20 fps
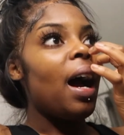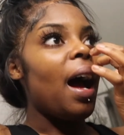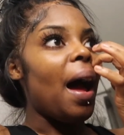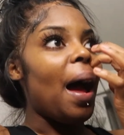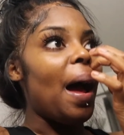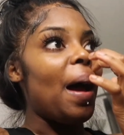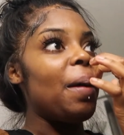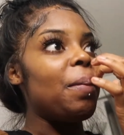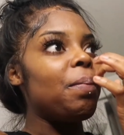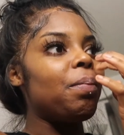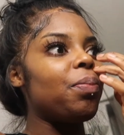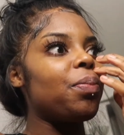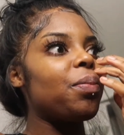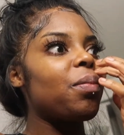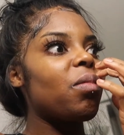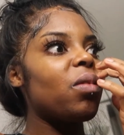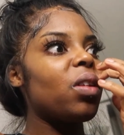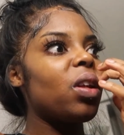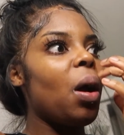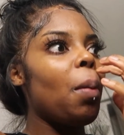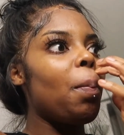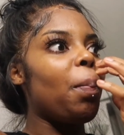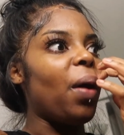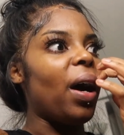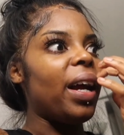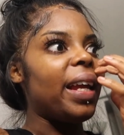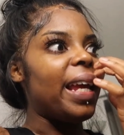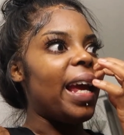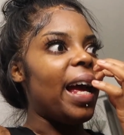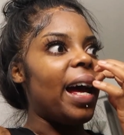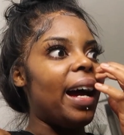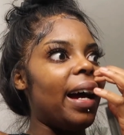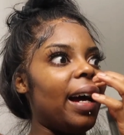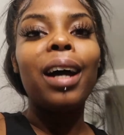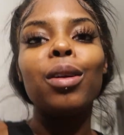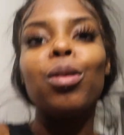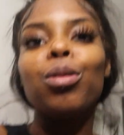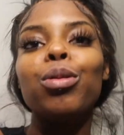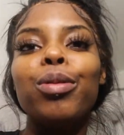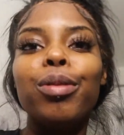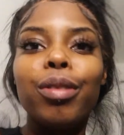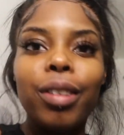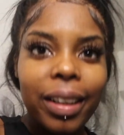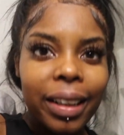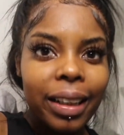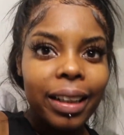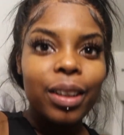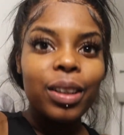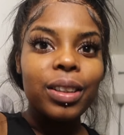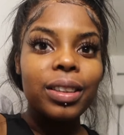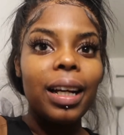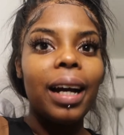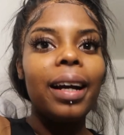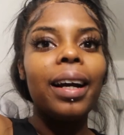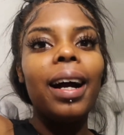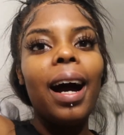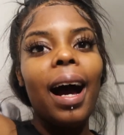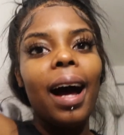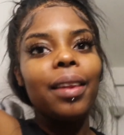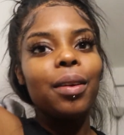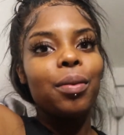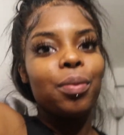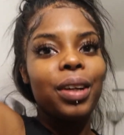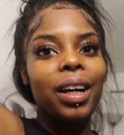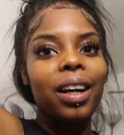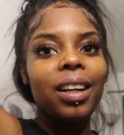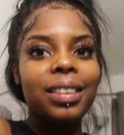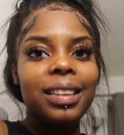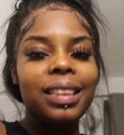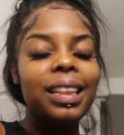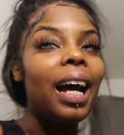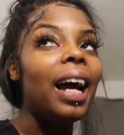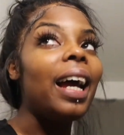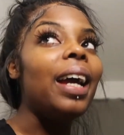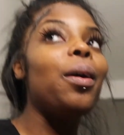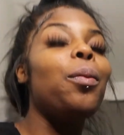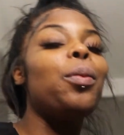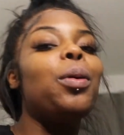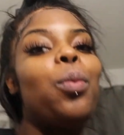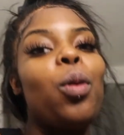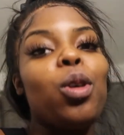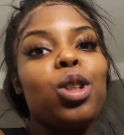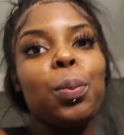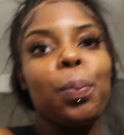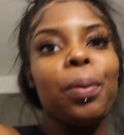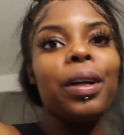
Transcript: But yeah, I had a really good day at the theater today. We watched